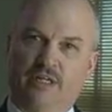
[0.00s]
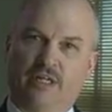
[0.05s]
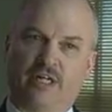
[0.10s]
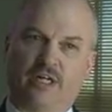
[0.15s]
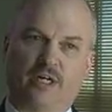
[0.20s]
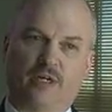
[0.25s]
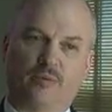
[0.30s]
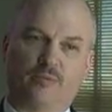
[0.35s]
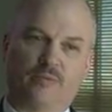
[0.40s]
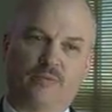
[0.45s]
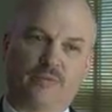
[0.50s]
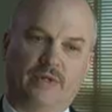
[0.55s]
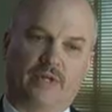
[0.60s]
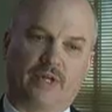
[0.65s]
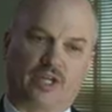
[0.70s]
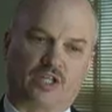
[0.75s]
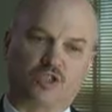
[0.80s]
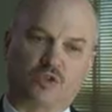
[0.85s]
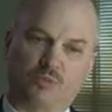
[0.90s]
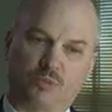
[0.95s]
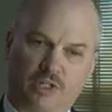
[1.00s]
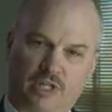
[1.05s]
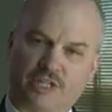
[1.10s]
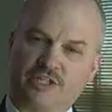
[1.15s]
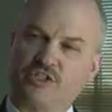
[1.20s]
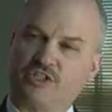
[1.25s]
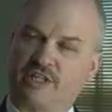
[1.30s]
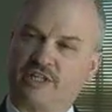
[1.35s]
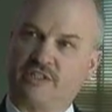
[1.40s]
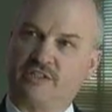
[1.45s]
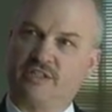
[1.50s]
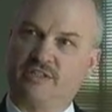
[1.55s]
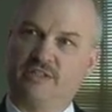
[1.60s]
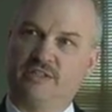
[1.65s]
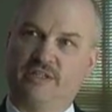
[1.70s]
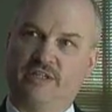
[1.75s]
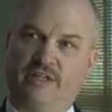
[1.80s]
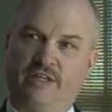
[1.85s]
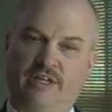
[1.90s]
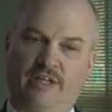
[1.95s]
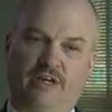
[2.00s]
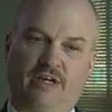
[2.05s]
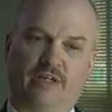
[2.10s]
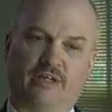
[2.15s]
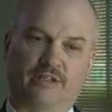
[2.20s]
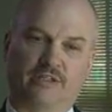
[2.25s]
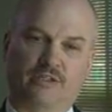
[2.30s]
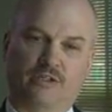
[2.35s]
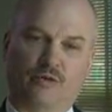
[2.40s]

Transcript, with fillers: um, explicit uh,